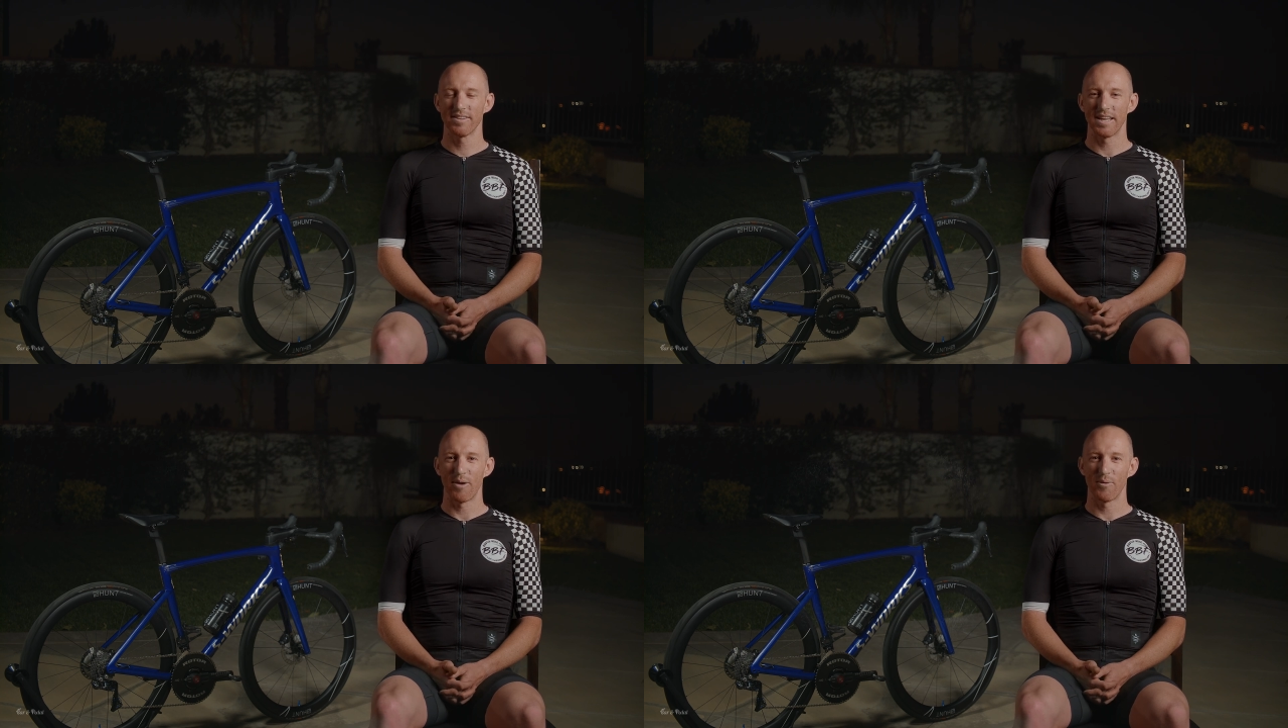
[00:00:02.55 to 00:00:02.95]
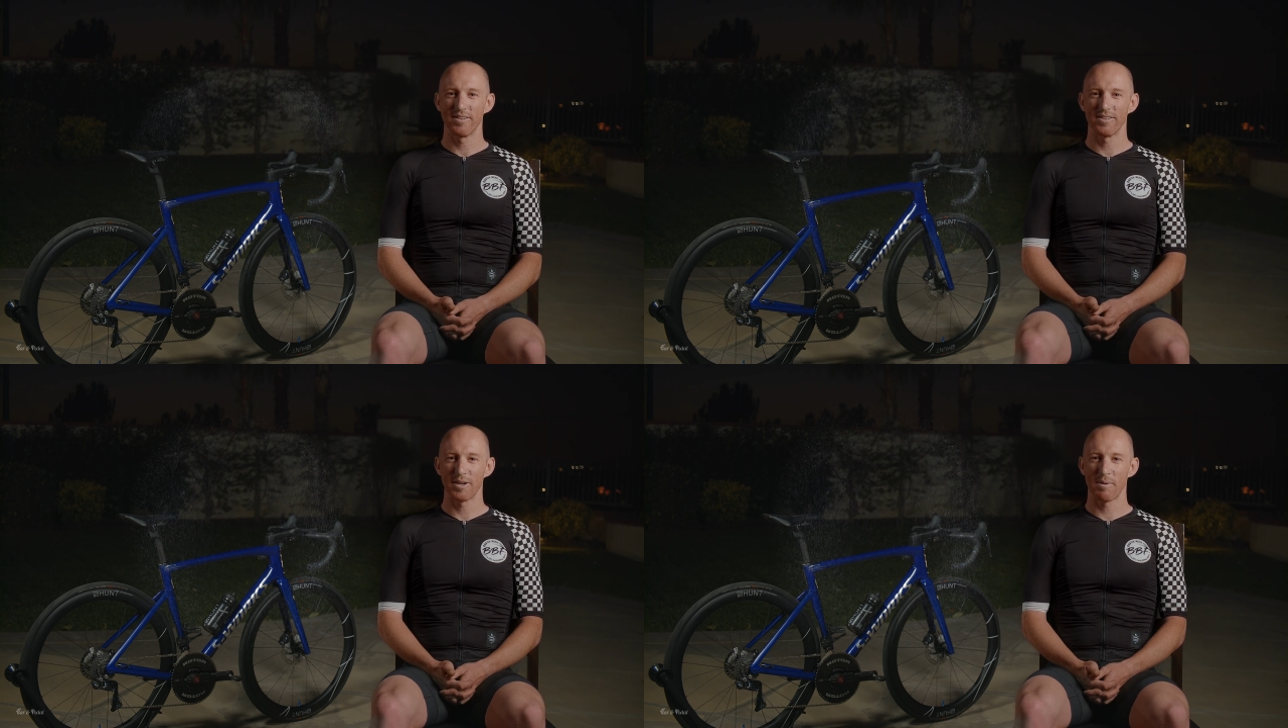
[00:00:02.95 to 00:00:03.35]
and I
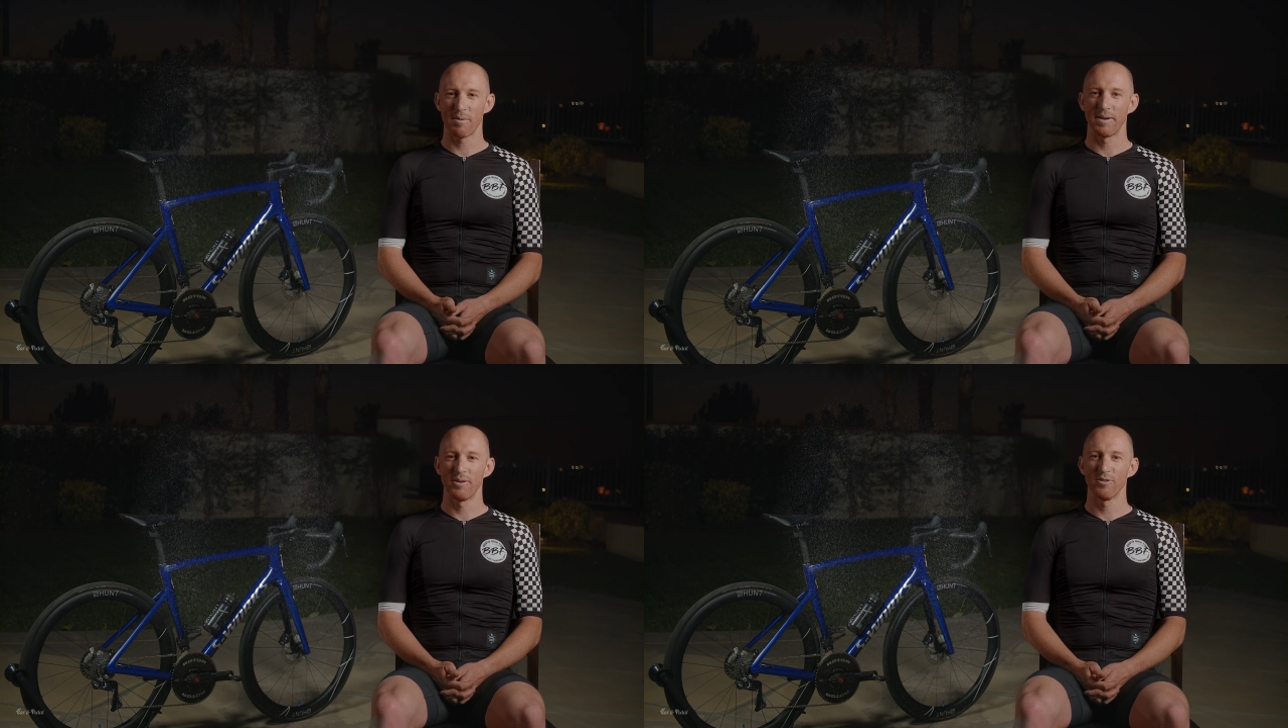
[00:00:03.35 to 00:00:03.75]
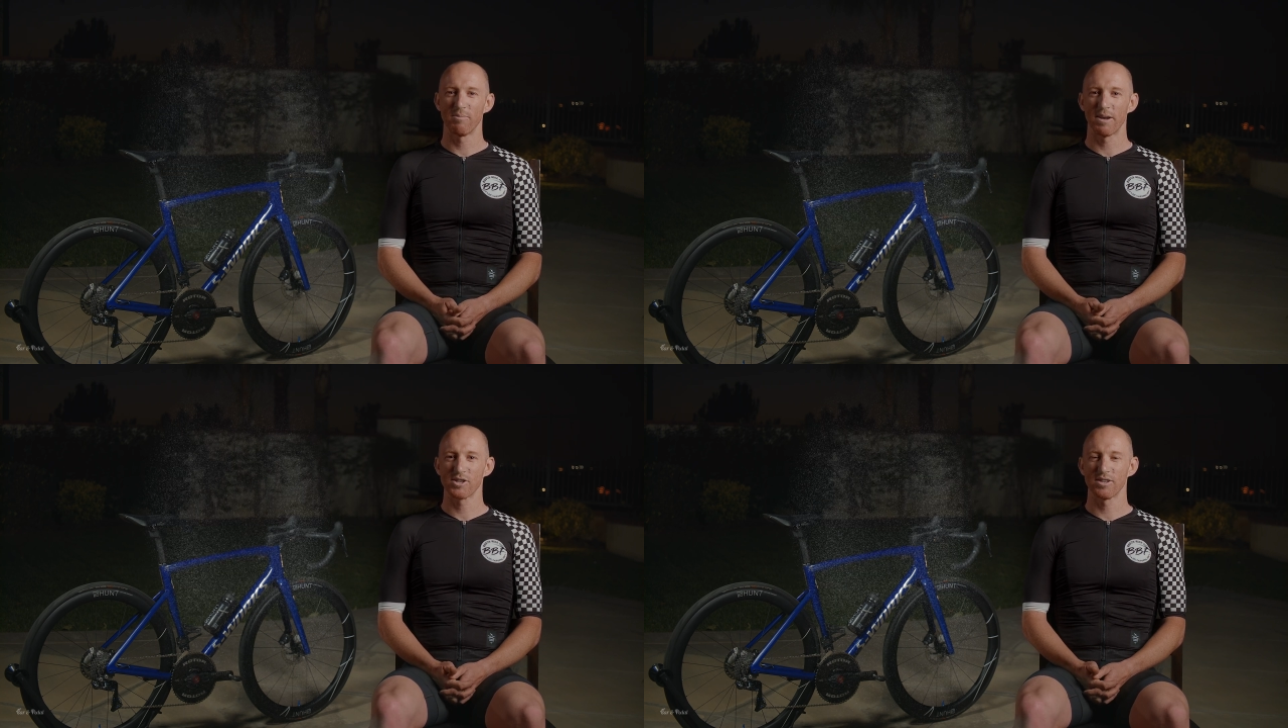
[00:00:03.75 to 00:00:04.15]
want to tell you about my new
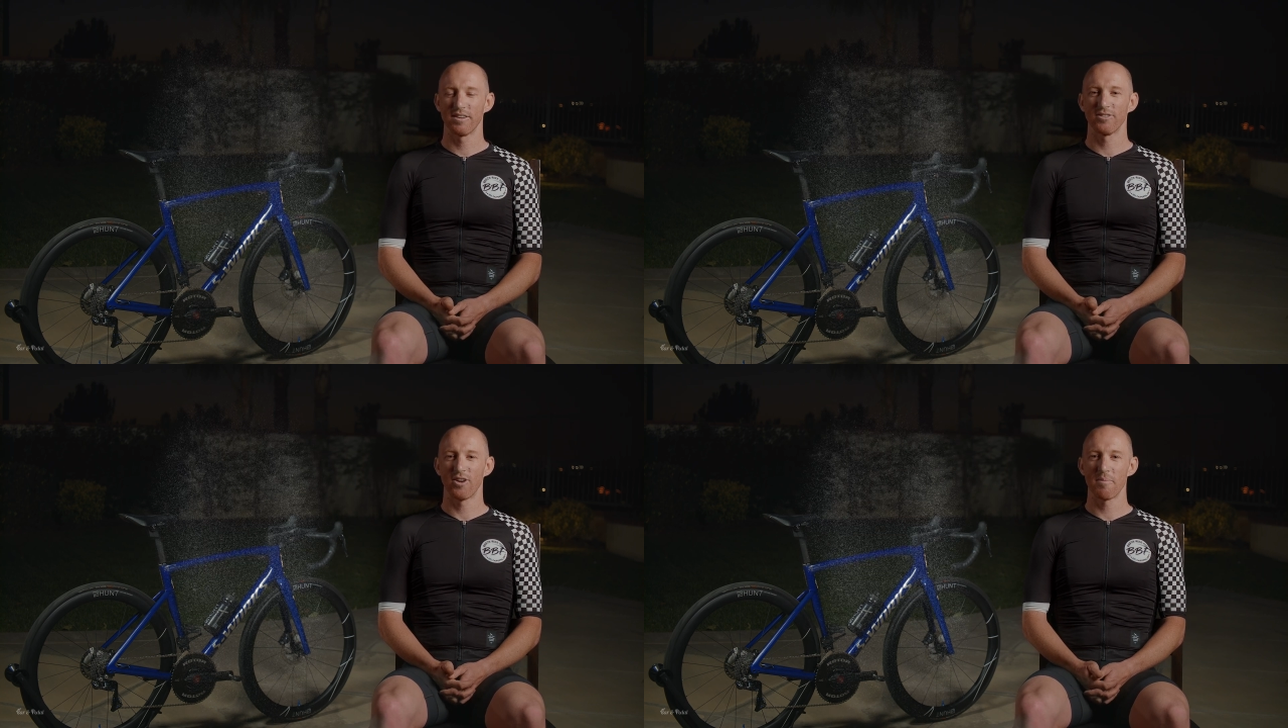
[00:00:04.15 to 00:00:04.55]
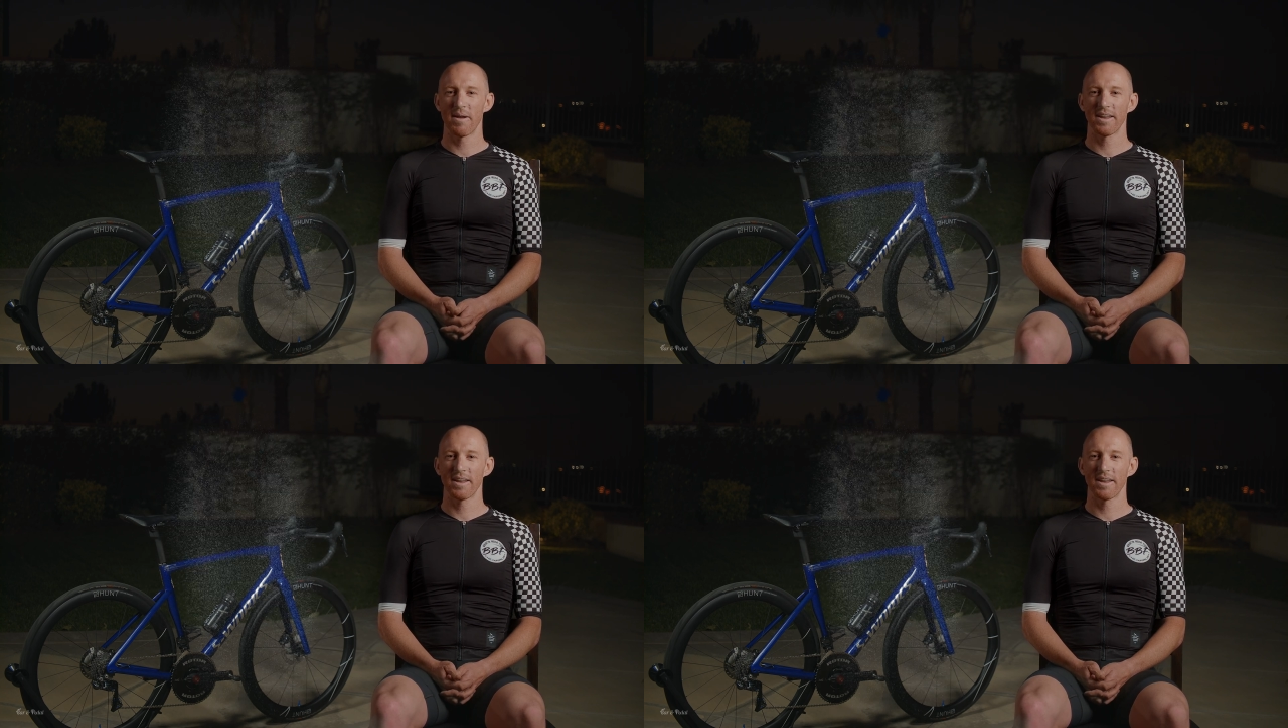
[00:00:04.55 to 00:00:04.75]
Specialized Tarmac